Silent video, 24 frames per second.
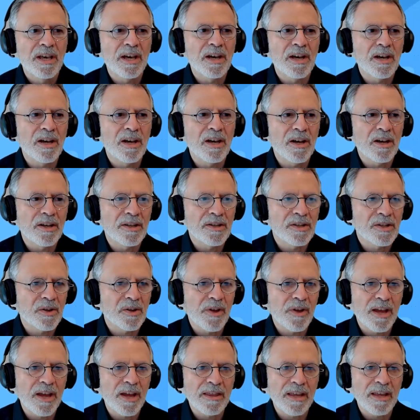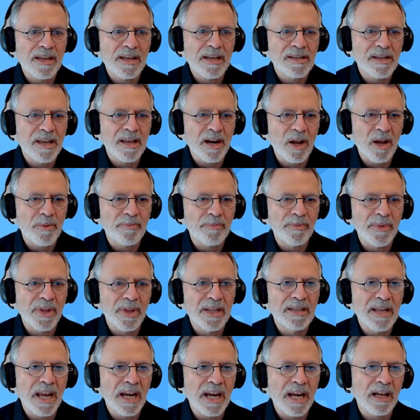So they set up
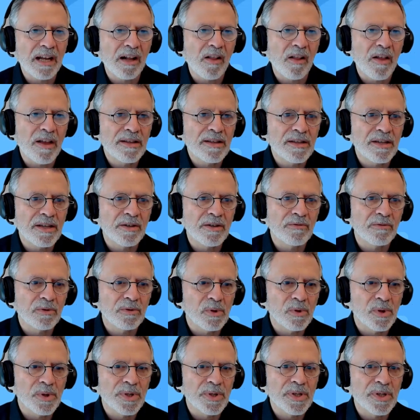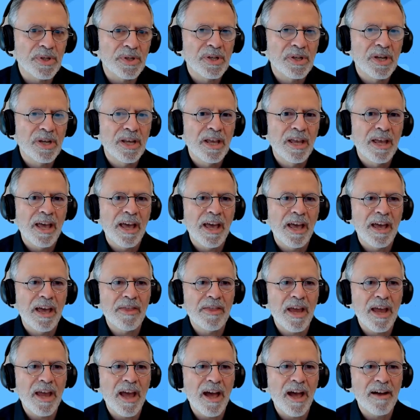data cleansing rules, and
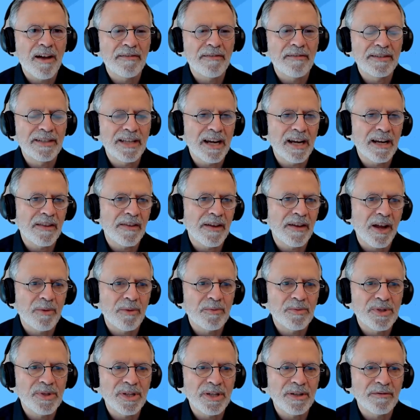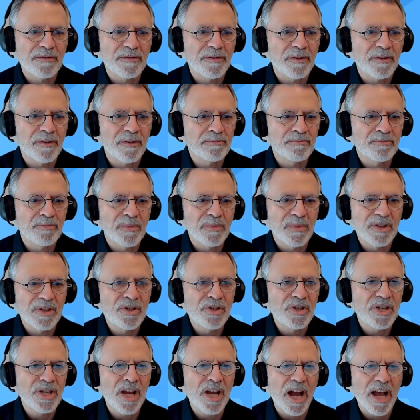they have data that comes in from
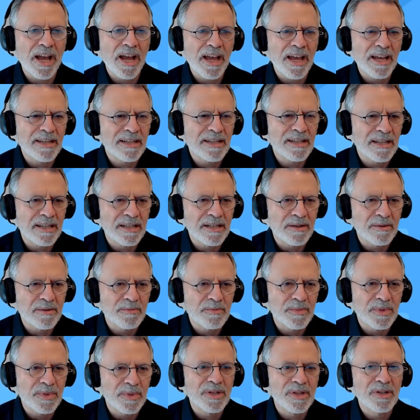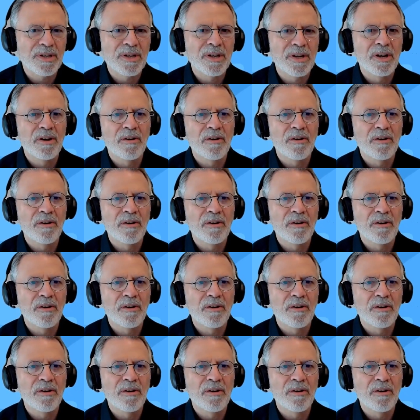GIS systems,